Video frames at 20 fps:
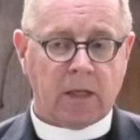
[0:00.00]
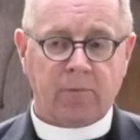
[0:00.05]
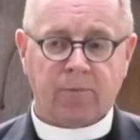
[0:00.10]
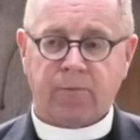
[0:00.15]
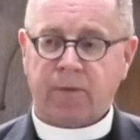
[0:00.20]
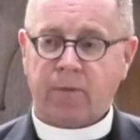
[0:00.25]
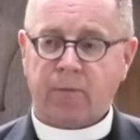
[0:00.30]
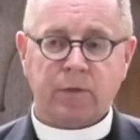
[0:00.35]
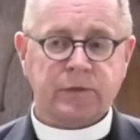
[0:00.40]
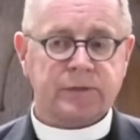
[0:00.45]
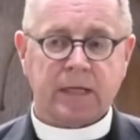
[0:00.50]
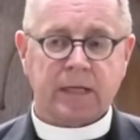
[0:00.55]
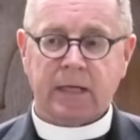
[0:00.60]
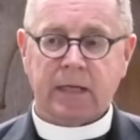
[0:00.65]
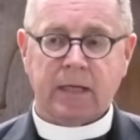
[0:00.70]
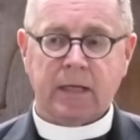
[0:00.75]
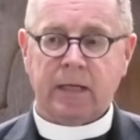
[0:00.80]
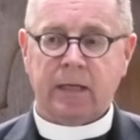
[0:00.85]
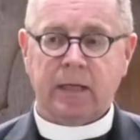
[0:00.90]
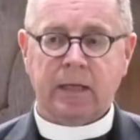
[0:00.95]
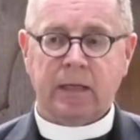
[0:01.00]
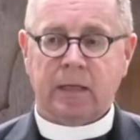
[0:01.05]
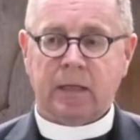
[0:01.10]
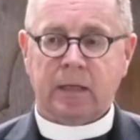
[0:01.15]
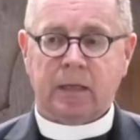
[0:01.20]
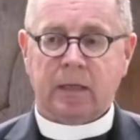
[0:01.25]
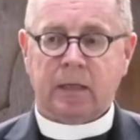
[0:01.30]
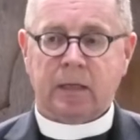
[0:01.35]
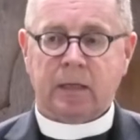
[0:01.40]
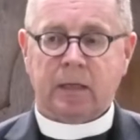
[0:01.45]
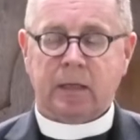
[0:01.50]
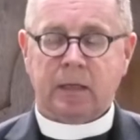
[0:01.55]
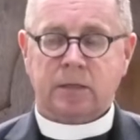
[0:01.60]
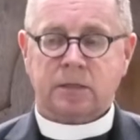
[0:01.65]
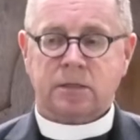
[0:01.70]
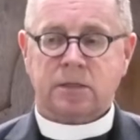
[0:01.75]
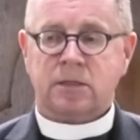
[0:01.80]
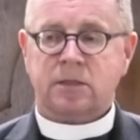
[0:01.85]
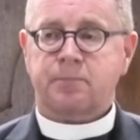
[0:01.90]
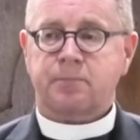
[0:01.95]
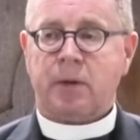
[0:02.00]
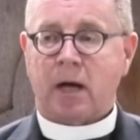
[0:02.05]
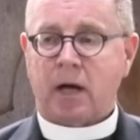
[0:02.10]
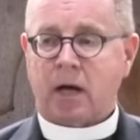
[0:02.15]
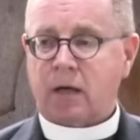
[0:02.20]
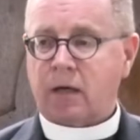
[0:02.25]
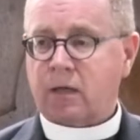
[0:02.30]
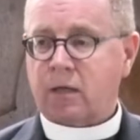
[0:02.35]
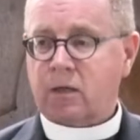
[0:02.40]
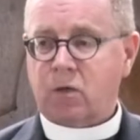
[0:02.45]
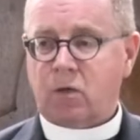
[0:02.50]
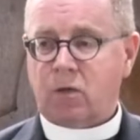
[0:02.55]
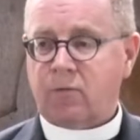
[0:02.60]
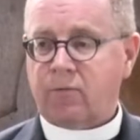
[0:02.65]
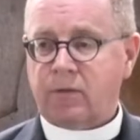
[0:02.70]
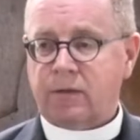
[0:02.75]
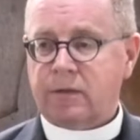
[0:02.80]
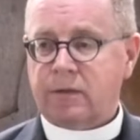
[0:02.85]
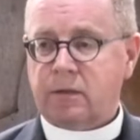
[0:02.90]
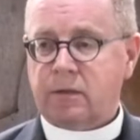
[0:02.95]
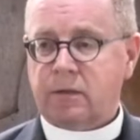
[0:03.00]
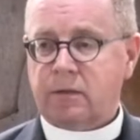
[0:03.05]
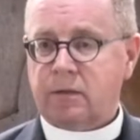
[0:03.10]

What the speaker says: If there was any spark of